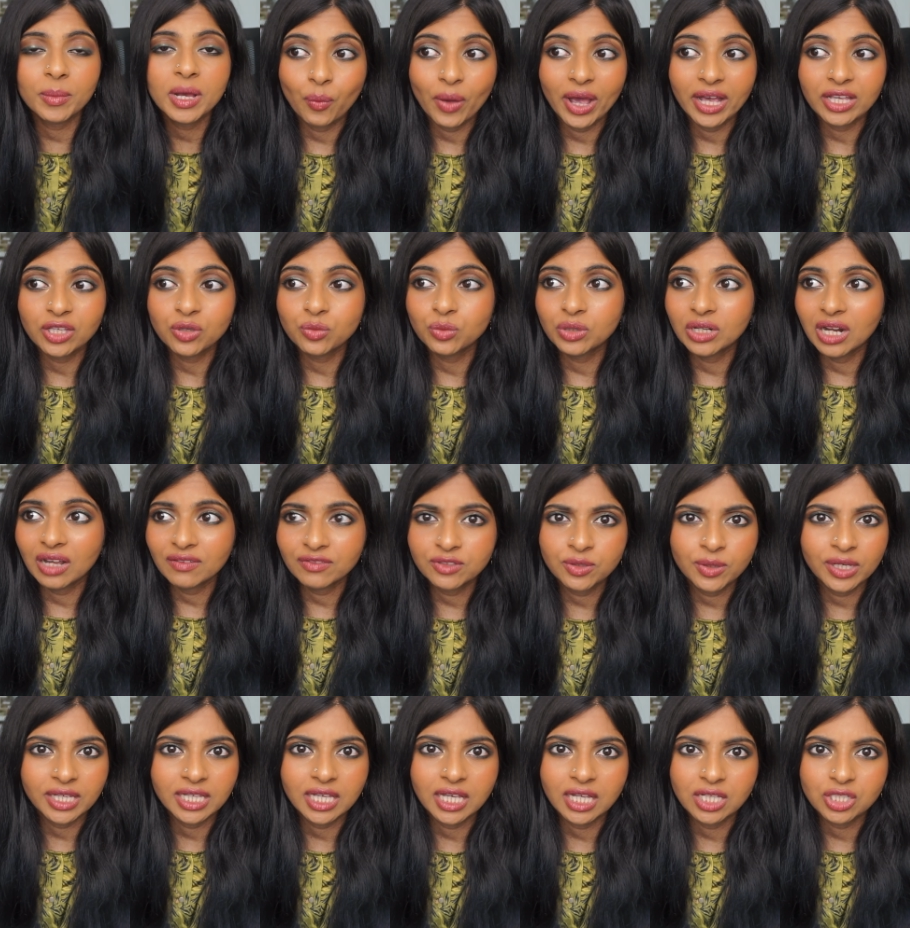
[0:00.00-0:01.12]
where you would love to
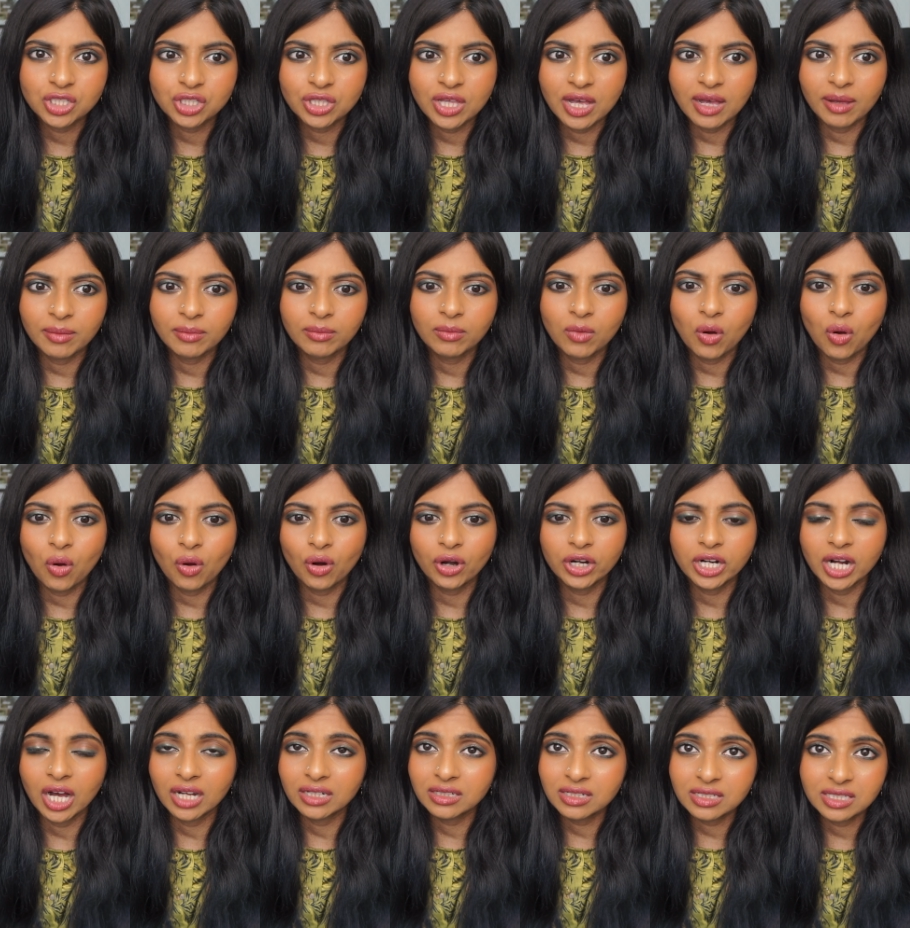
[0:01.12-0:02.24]
engage them or
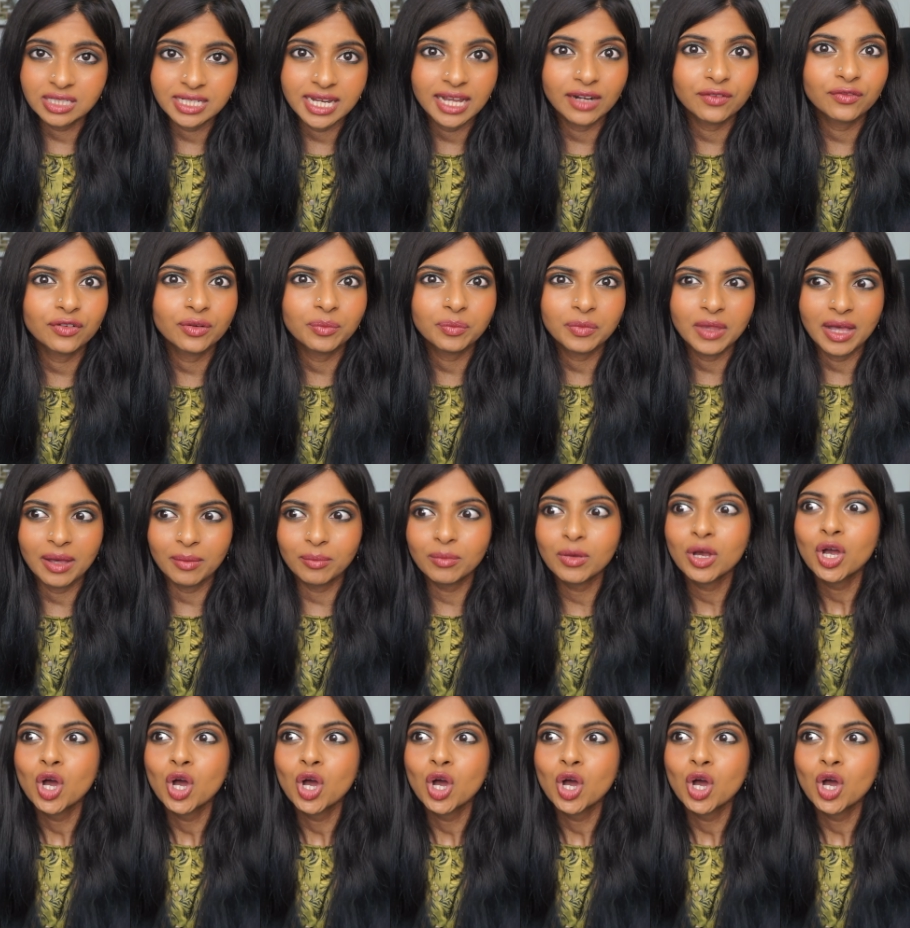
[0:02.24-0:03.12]
understand from them